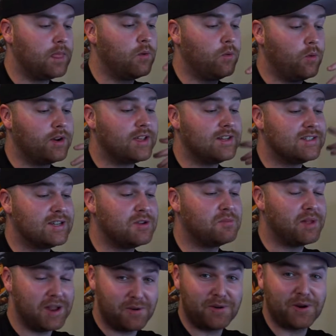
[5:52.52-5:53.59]
want to continue
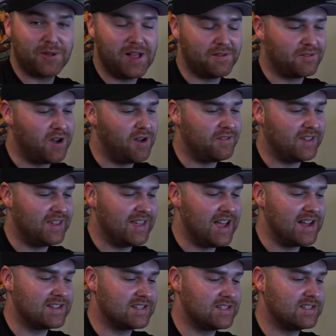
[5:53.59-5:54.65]
playing where you left off?
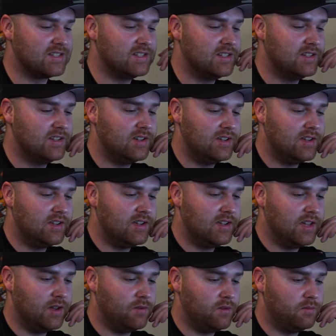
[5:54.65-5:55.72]
Yes.
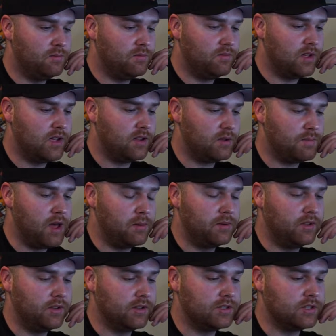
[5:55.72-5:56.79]
It won't.
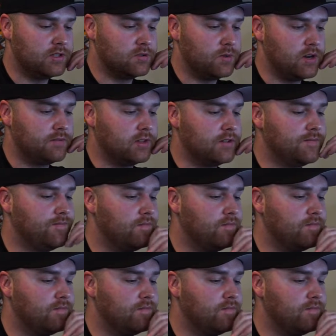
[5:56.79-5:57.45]
Compatibility issues, whatever.